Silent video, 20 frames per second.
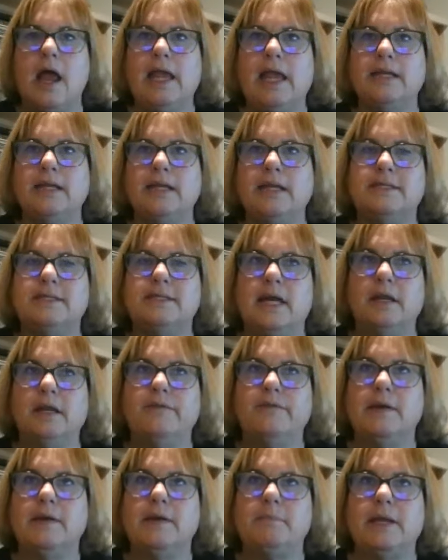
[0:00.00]
Instead
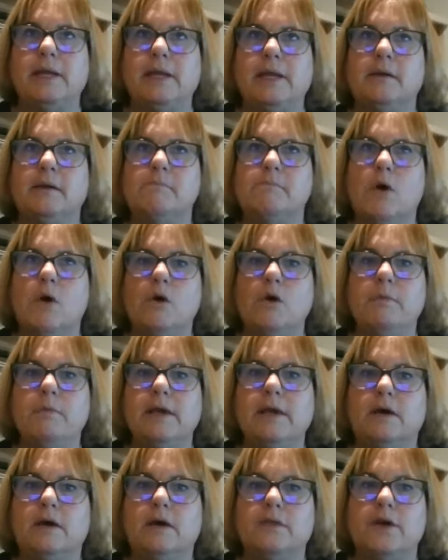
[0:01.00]
of it being a
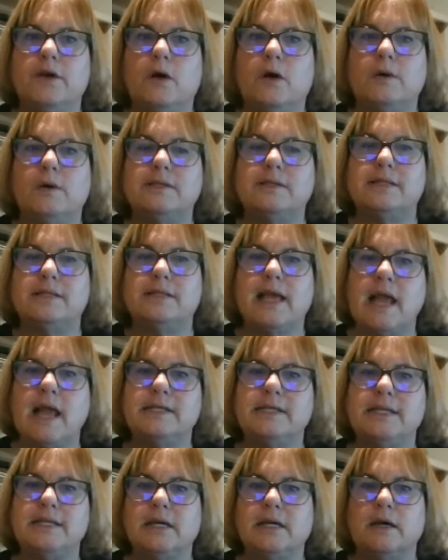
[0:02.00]
mobile, though, it's the
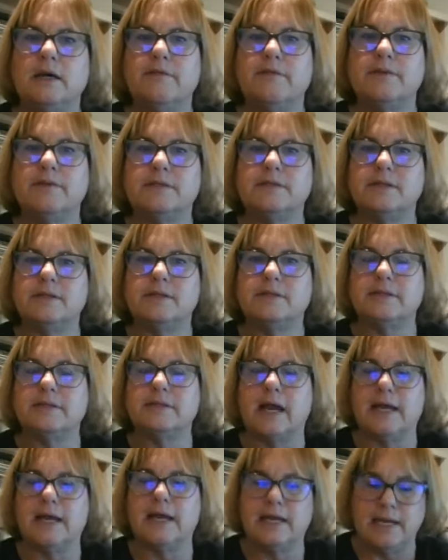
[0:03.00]
idea of a
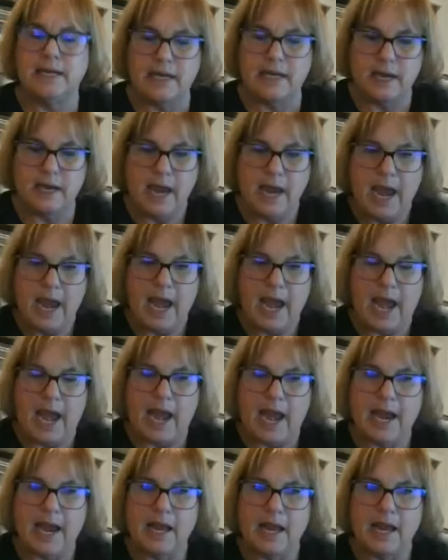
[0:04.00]
society
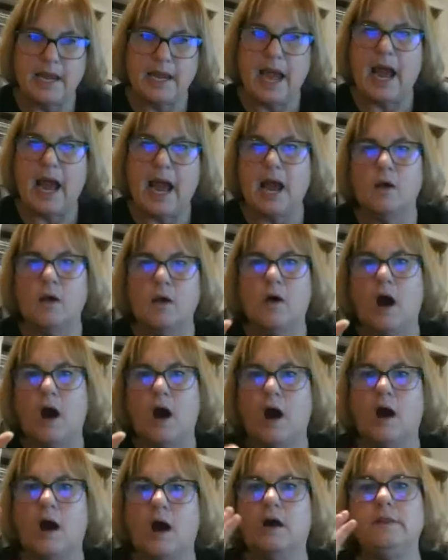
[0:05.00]
and how
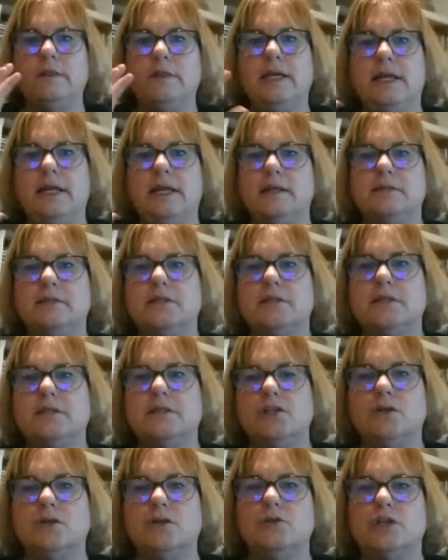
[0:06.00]
all the
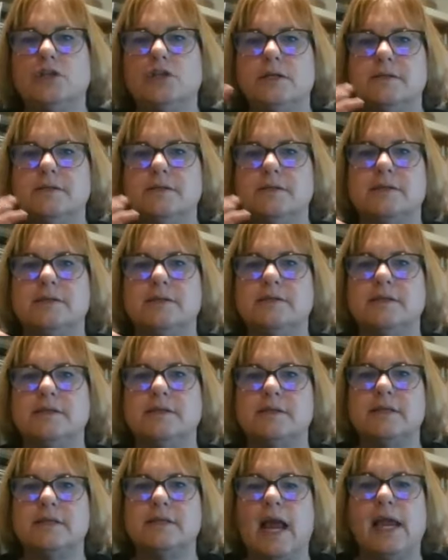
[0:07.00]
institutions in
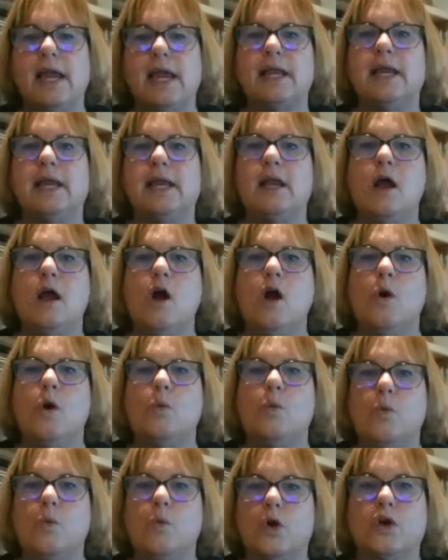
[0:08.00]
society
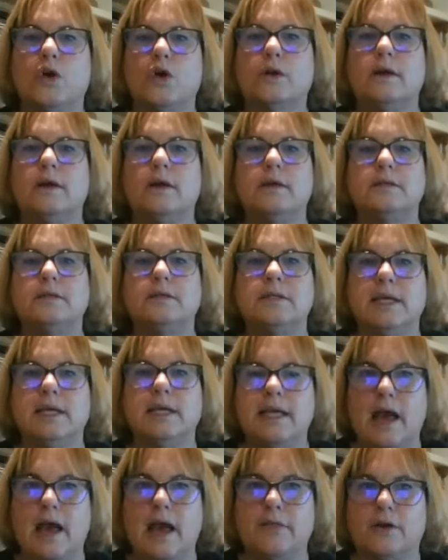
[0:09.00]
work
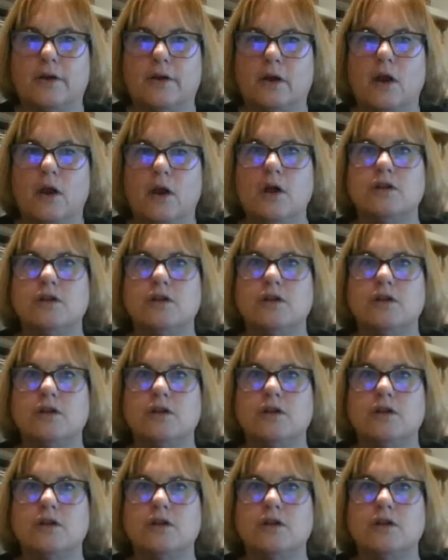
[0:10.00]
together.